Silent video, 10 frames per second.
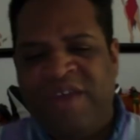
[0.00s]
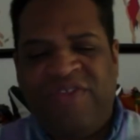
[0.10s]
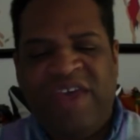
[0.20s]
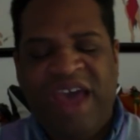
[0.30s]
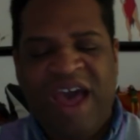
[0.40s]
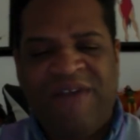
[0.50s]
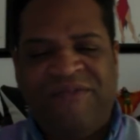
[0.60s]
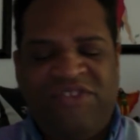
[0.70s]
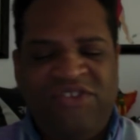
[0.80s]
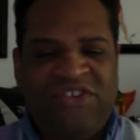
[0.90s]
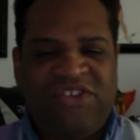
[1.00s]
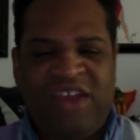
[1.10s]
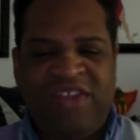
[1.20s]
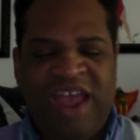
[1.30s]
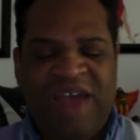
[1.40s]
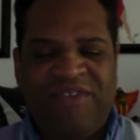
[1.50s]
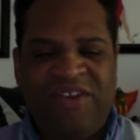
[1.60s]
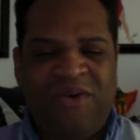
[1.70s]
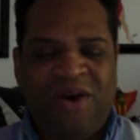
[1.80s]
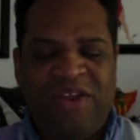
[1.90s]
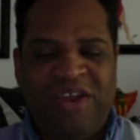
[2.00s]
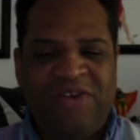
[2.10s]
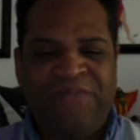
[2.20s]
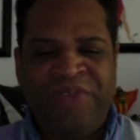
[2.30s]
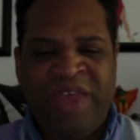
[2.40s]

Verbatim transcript: They have to go out here